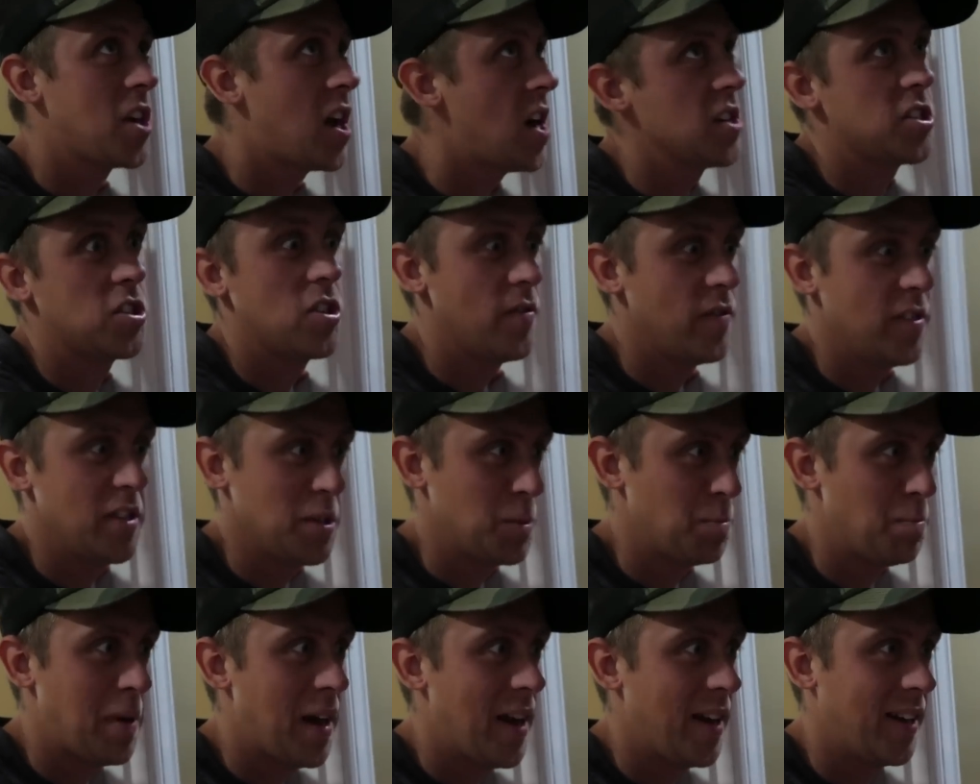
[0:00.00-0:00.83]
toss over
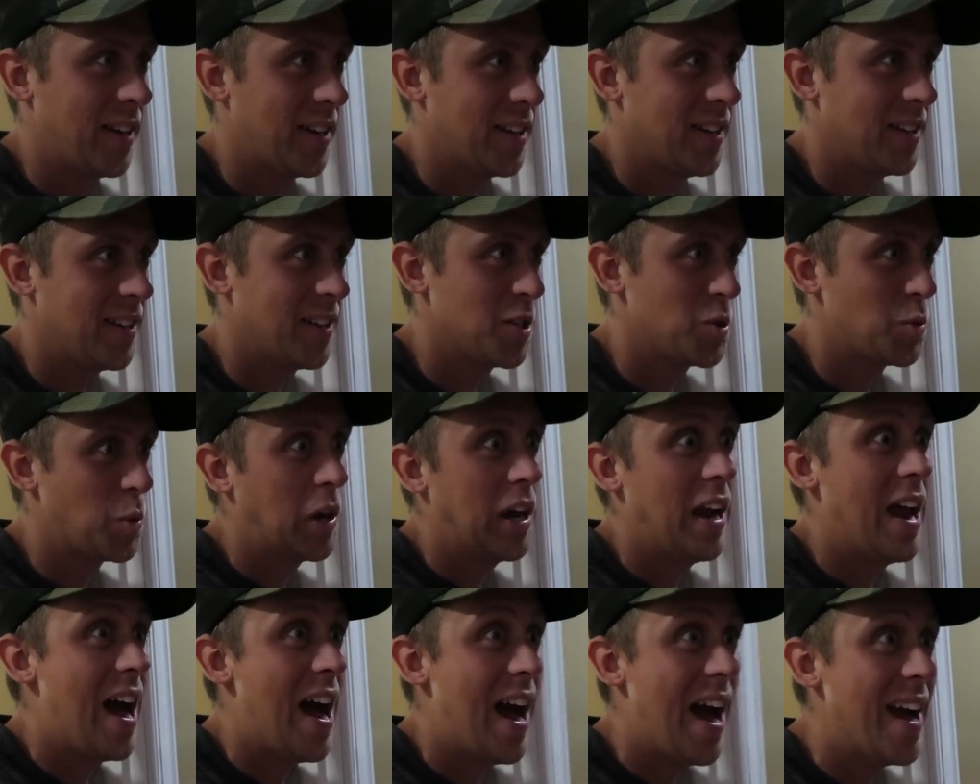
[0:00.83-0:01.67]
this bike So
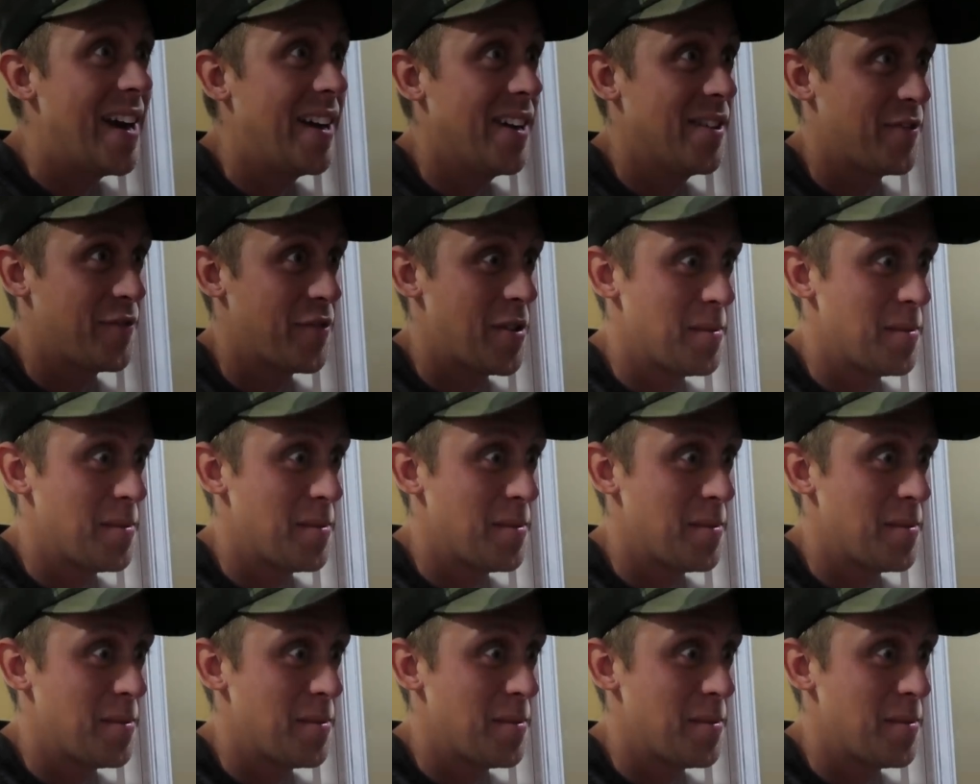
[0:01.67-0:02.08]
we're gonna hide it